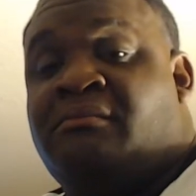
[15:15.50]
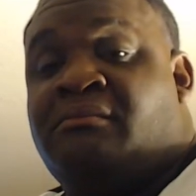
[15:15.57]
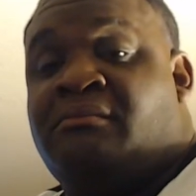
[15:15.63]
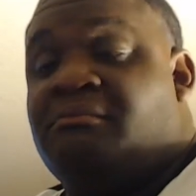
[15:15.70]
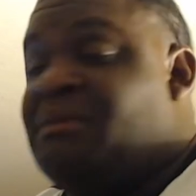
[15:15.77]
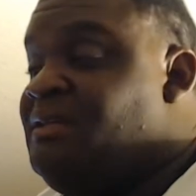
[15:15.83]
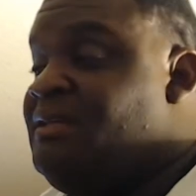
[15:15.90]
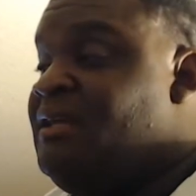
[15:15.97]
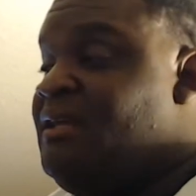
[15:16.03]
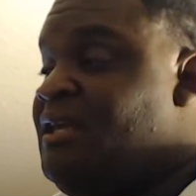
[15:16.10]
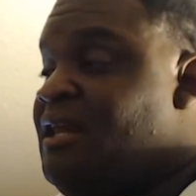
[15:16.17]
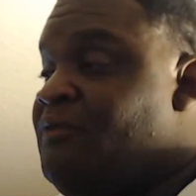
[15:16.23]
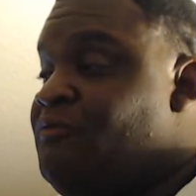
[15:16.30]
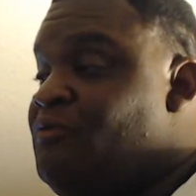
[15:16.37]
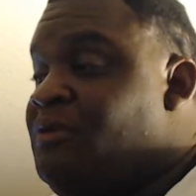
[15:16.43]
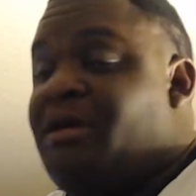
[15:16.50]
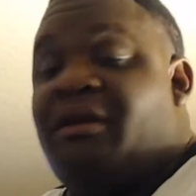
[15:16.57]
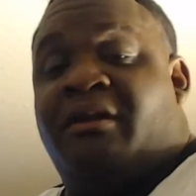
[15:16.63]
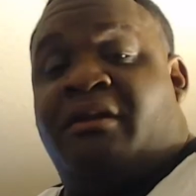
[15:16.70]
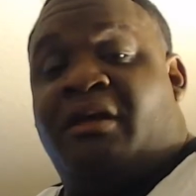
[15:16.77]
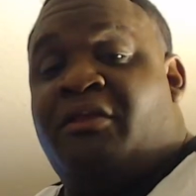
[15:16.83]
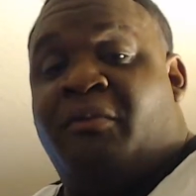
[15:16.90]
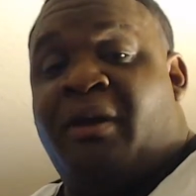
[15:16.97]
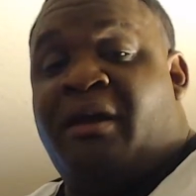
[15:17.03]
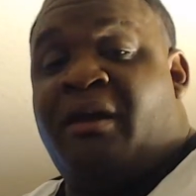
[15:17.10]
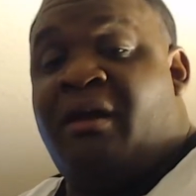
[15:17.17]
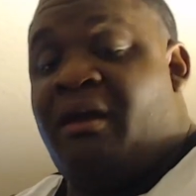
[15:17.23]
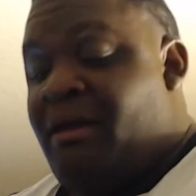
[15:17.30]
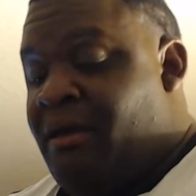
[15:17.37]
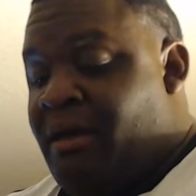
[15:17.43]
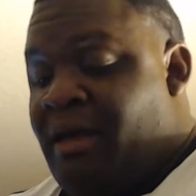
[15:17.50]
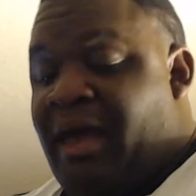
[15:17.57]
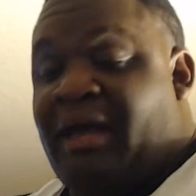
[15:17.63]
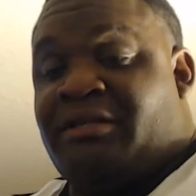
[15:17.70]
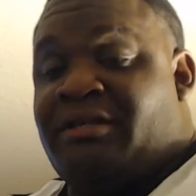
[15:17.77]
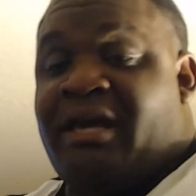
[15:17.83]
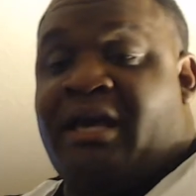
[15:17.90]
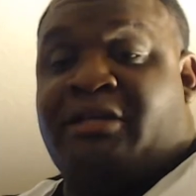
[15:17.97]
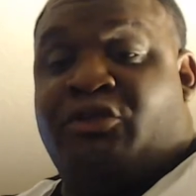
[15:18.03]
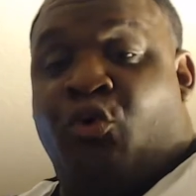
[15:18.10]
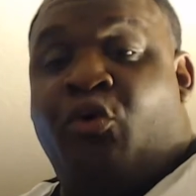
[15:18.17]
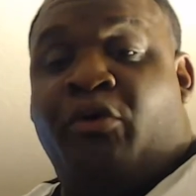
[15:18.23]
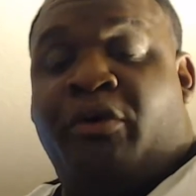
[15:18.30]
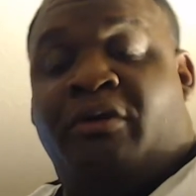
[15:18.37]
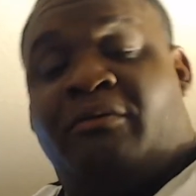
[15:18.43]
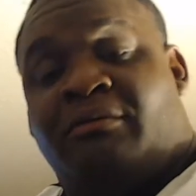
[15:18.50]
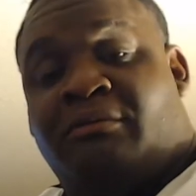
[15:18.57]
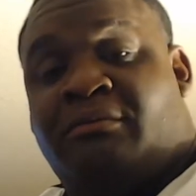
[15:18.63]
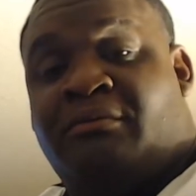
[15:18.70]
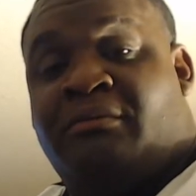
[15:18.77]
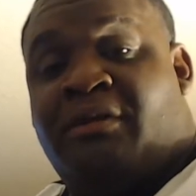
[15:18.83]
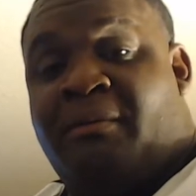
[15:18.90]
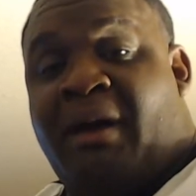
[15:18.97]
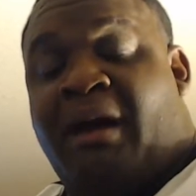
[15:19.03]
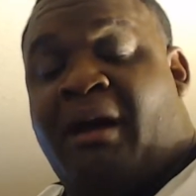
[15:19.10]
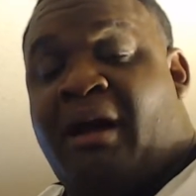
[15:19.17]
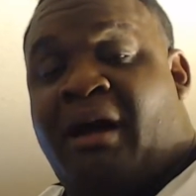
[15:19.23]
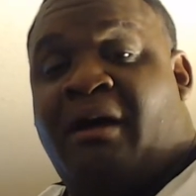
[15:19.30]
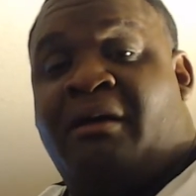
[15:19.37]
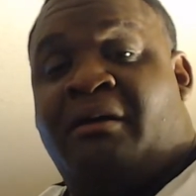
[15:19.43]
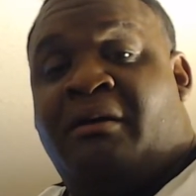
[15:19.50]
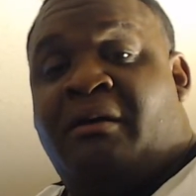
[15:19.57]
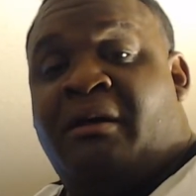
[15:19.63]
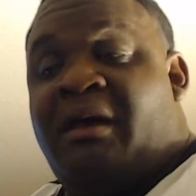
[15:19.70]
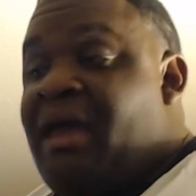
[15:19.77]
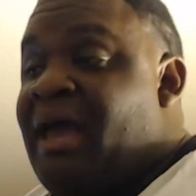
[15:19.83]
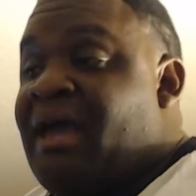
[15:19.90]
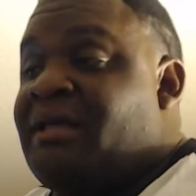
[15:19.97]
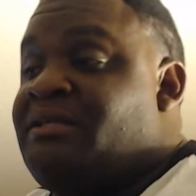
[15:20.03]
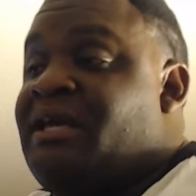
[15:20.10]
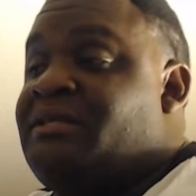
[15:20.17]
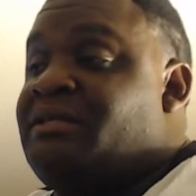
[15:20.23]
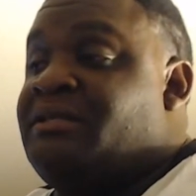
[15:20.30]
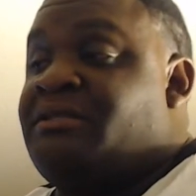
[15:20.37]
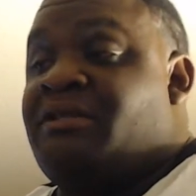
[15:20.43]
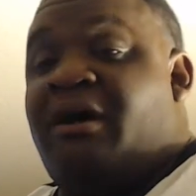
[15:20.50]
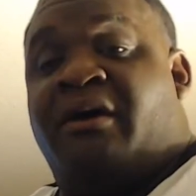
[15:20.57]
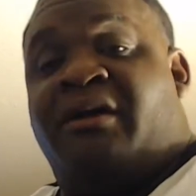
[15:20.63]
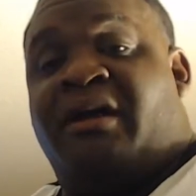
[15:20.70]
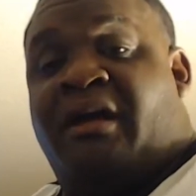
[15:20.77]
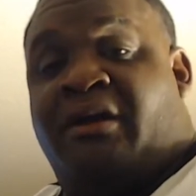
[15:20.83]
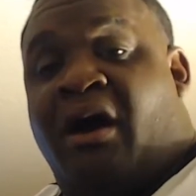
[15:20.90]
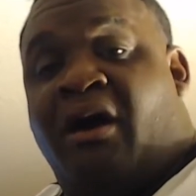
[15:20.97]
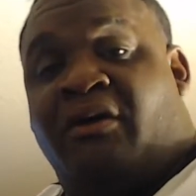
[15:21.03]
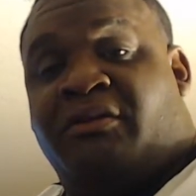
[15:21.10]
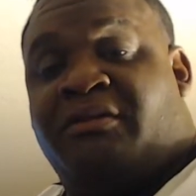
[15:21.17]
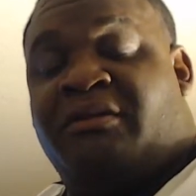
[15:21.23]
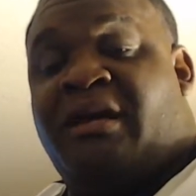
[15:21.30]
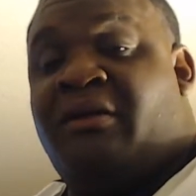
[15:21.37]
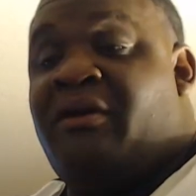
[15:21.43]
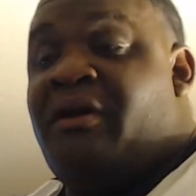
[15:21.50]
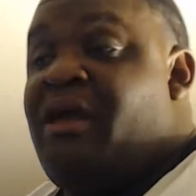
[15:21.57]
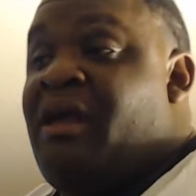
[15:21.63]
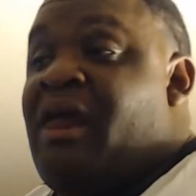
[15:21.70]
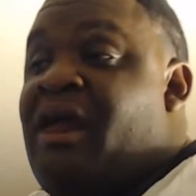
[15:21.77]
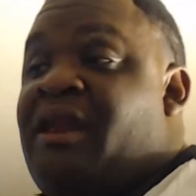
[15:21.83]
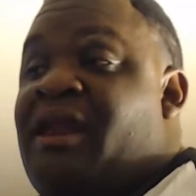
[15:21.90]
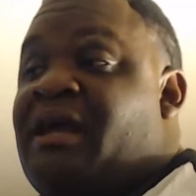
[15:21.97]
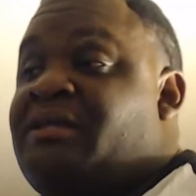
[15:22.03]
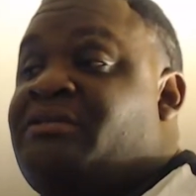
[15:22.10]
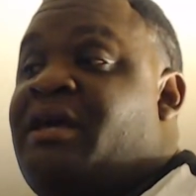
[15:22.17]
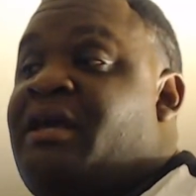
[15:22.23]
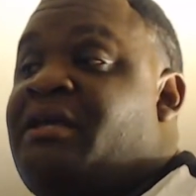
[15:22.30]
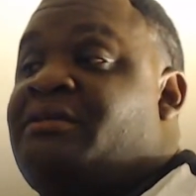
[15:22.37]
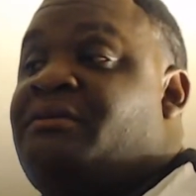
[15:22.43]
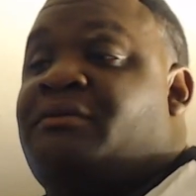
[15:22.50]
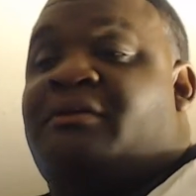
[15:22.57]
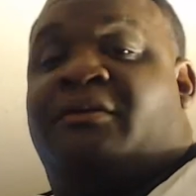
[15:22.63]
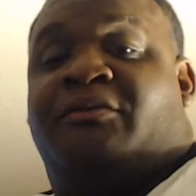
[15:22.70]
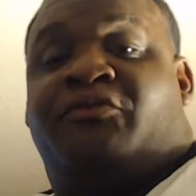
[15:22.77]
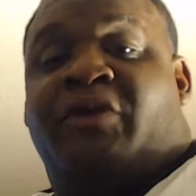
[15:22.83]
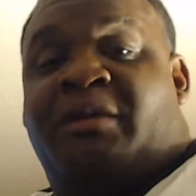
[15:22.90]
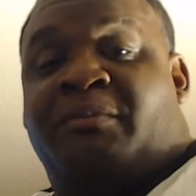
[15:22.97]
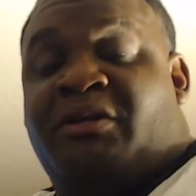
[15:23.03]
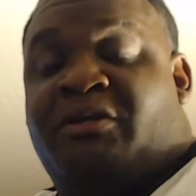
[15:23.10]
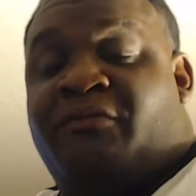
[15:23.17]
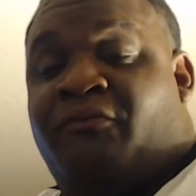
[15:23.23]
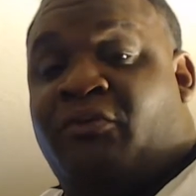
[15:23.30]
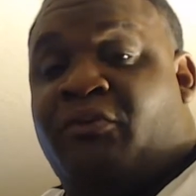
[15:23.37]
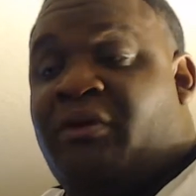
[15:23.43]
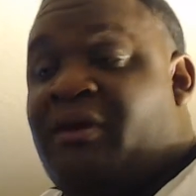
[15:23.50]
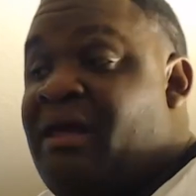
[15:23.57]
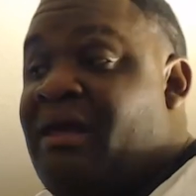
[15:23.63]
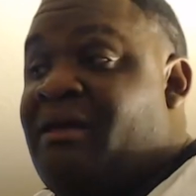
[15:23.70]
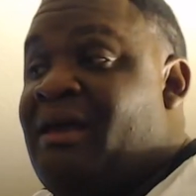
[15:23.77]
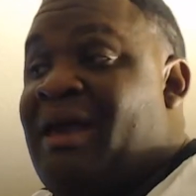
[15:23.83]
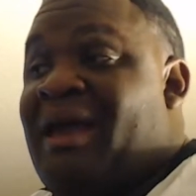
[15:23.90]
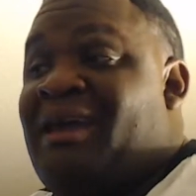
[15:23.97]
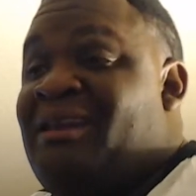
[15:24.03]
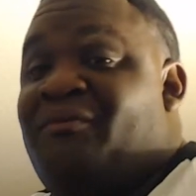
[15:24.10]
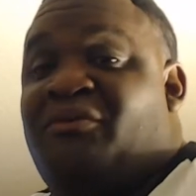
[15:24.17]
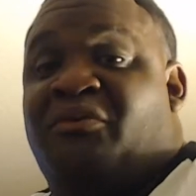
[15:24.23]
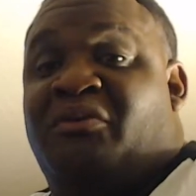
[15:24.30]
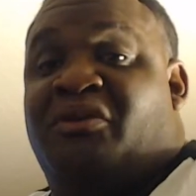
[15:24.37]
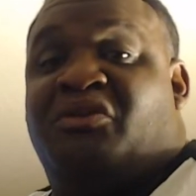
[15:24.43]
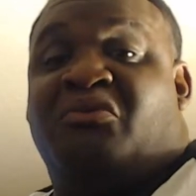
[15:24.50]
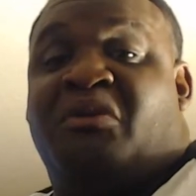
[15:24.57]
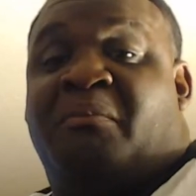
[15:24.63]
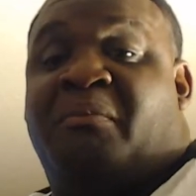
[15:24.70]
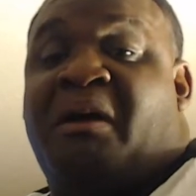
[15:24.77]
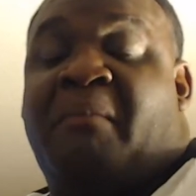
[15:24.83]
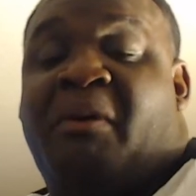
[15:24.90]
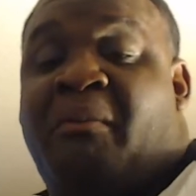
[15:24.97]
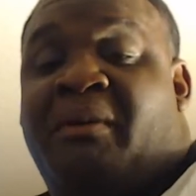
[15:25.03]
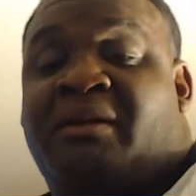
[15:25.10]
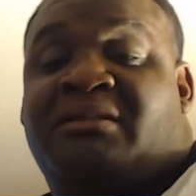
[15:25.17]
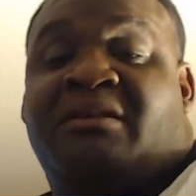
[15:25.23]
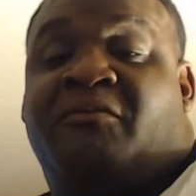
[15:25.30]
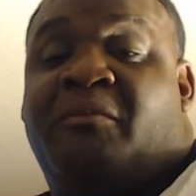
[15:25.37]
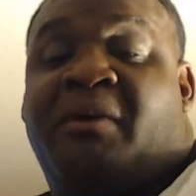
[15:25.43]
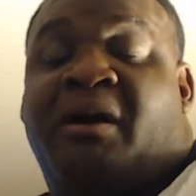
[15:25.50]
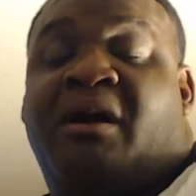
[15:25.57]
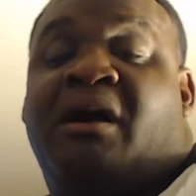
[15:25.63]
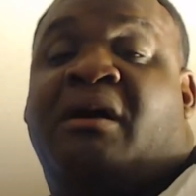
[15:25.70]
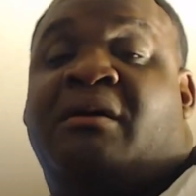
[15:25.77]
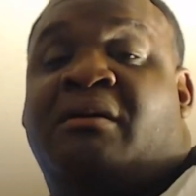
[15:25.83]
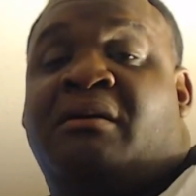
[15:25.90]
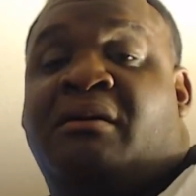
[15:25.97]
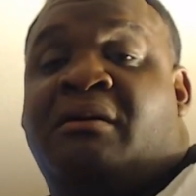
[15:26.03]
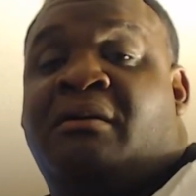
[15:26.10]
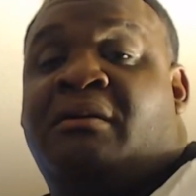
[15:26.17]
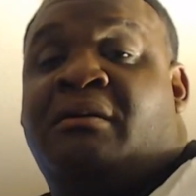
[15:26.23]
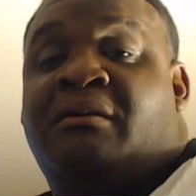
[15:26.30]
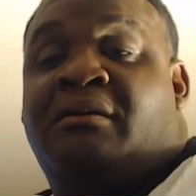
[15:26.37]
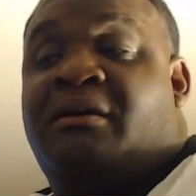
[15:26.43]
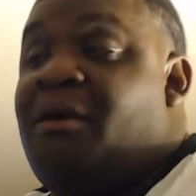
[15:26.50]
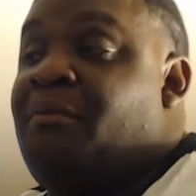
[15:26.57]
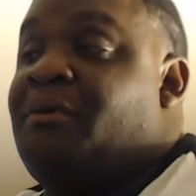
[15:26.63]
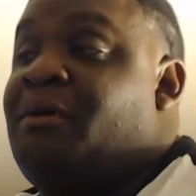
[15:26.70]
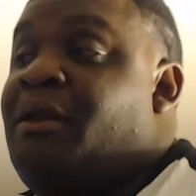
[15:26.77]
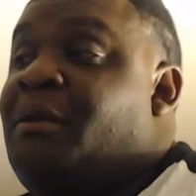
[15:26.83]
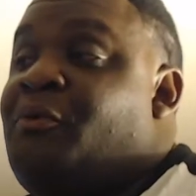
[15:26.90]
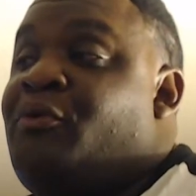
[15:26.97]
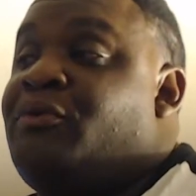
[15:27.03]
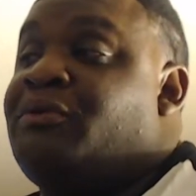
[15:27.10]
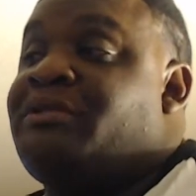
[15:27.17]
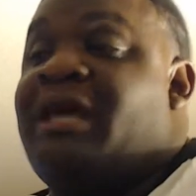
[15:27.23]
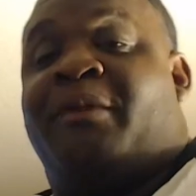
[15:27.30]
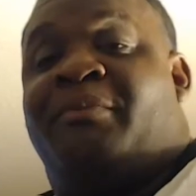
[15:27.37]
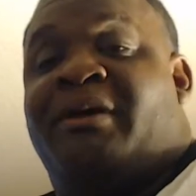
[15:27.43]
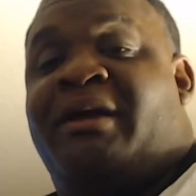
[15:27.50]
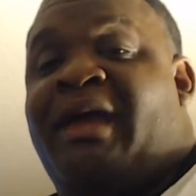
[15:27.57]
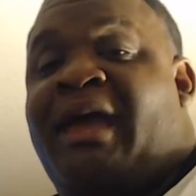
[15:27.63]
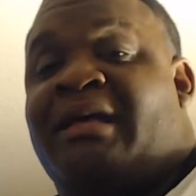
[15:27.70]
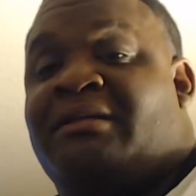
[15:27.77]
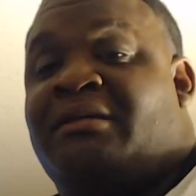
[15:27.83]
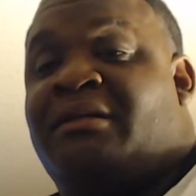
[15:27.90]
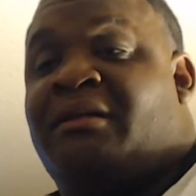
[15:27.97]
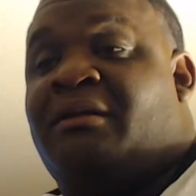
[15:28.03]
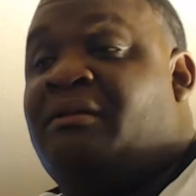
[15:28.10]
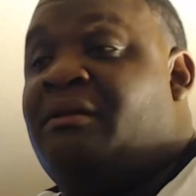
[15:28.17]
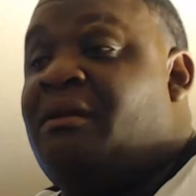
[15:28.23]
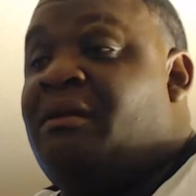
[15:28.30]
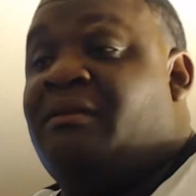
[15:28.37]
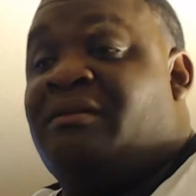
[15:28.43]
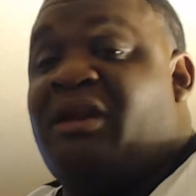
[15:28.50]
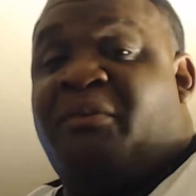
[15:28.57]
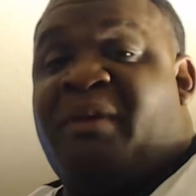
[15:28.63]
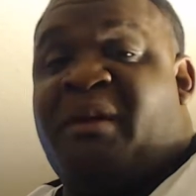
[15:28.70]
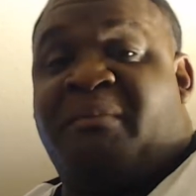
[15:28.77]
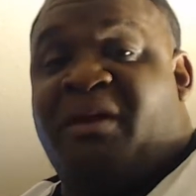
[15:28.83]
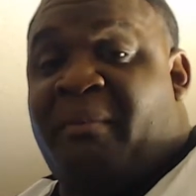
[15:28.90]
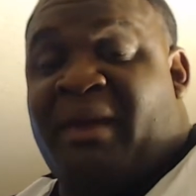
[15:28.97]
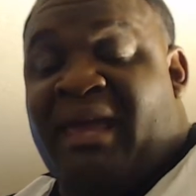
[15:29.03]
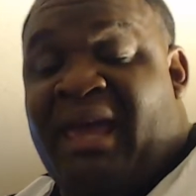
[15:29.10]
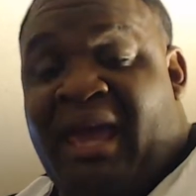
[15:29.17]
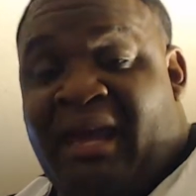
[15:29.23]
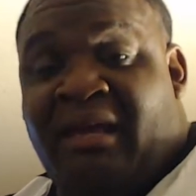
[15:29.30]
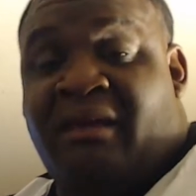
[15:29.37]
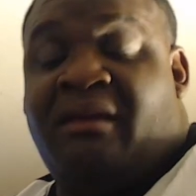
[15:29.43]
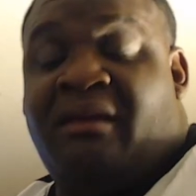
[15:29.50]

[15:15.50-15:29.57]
But then again, if you look at it another way, I can change the oil in my car. I can change the starter and the alternator, and I can change the transmission fluid. I can even do the tune-up on myself on my car. And of course, I can put gas in. That don't make me a mechanic.